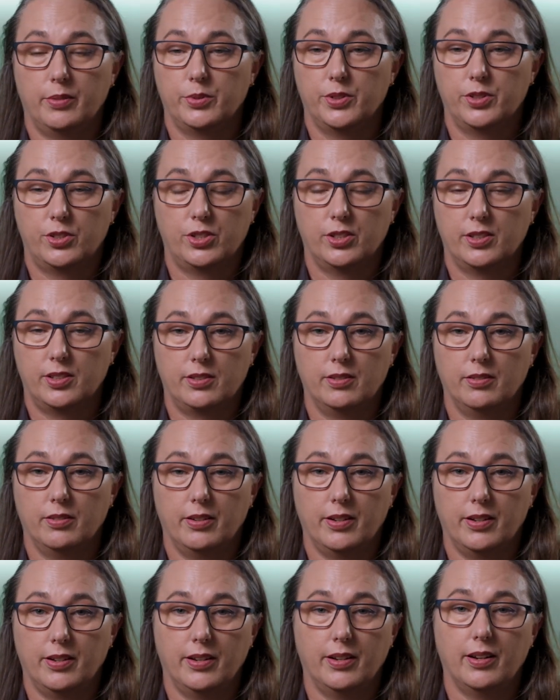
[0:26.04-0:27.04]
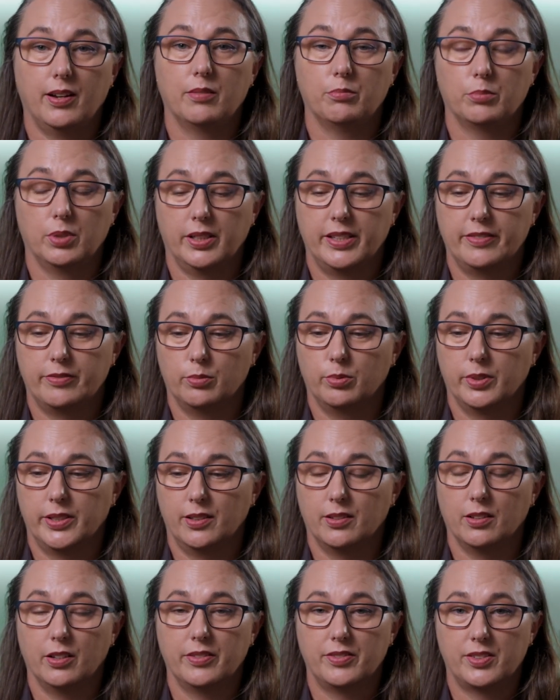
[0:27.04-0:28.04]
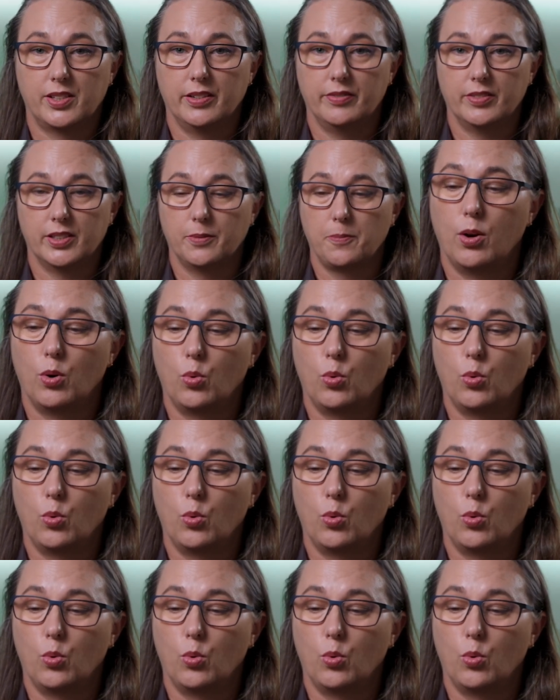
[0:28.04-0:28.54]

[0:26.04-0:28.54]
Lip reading: was just unbelievably a lifesaver.